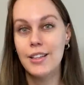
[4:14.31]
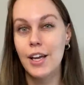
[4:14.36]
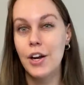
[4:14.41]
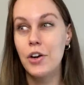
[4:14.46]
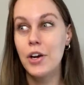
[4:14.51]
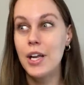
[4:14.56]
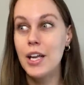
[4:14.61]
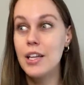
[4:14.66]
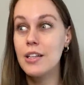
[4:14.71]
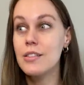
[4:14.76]

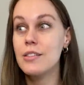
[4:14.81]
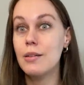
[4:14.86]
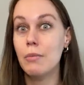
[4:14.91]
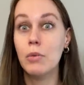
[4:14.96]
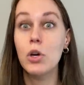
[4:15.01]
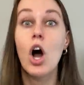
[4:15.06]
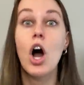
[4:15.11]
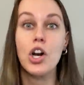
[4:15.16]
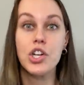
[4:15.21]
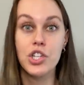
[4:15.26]
there is some
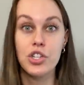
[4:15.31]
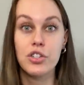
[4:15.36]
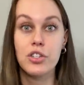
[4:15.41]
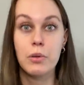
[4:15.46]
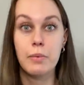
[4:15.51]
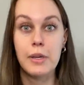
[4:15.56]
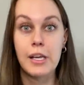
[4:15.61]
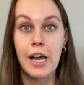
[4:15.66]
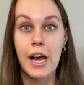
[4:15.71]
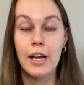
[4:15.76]
caution
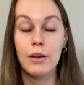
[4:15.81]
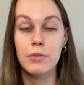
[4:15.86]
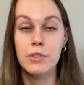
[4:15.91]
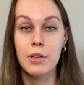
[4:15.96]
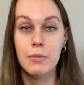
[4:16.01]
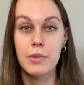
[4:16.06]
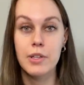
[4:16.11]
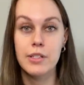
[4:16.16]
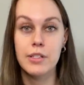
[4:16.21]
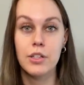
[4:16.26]
to be had with
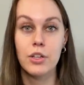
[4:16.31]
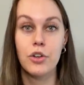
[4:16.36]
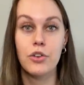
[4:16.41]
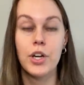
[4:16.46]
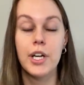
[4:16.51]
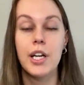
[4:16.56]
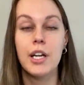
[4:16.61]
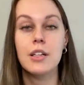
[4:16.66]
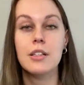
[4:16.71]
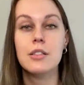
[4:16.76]
some of these
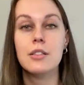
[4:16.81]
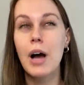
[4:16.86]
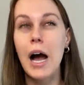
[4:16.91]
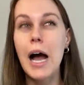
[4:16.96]
ingredients.